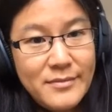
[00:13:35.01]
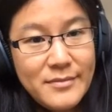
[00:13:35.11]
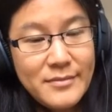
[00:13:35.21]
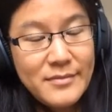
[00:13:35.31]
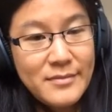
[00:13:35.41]

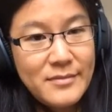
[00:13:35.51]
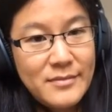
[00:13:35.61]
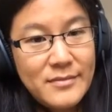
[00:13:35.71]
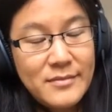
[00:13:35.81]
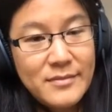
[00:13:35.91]

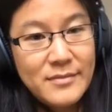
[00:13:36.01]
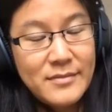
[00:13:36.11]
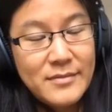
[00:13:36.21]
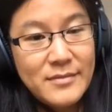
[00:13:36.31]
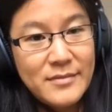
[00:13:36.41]

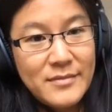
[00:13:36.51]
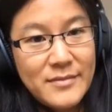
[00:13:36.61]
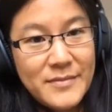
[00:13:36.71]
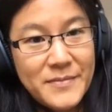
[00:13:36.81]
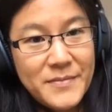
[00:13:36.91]

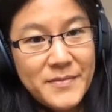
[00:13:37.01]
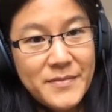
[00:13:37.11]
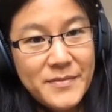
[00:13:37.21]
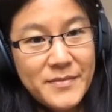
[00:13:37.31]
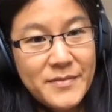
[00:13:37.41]

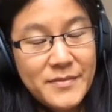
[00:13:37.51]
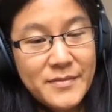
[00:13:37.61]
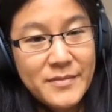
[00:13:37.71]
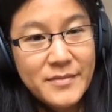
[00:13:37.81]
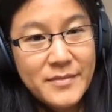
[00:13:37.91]

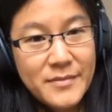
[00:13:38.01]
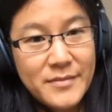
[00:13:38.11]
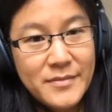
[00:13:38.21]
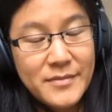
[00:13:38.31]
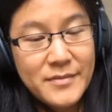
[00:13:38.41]

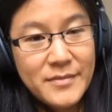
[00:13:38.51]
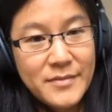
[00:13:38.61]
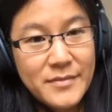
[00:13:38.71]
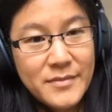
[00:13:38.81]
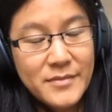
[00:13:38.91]

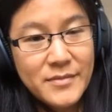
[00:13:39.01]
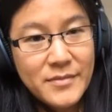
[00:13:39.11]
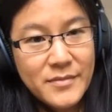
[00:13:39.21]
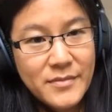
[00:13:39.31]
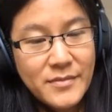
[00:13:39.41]

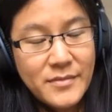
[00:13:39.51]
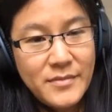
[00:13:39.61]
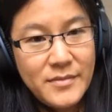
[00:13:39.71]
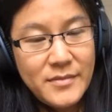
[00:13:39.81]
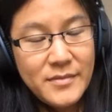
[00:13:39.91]
No words are spoken by the person on screen.